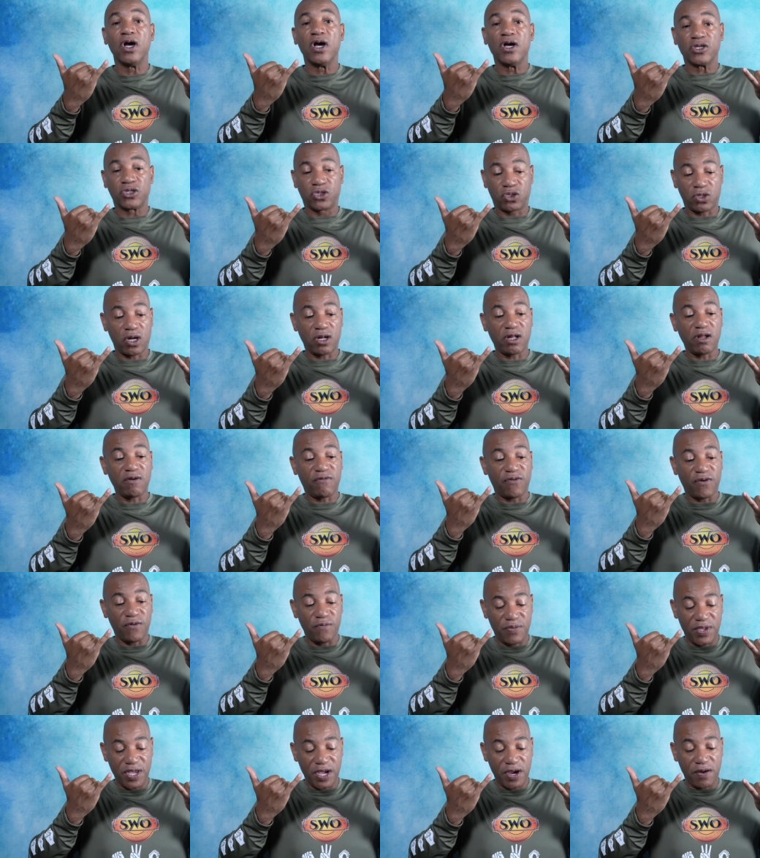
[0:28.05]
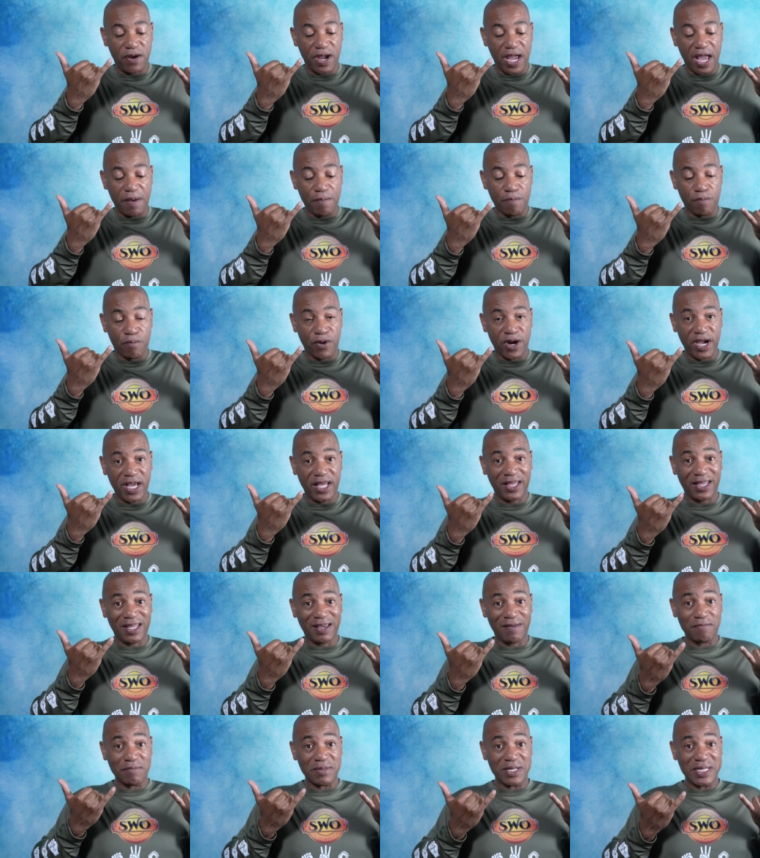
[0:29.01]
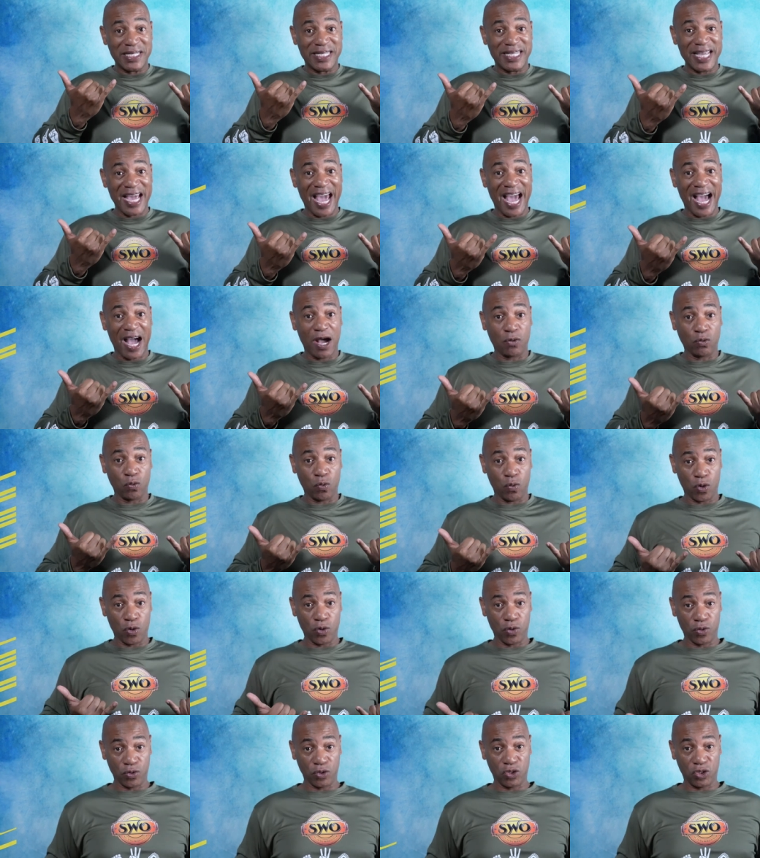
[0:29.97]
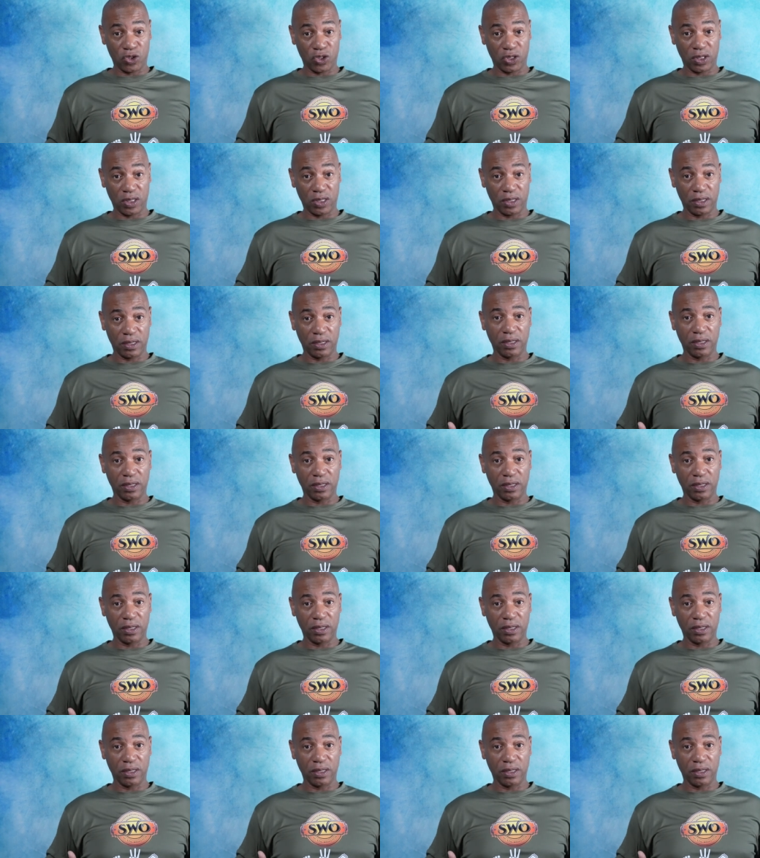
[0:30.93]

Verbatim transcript: starting from there and bring them downwards.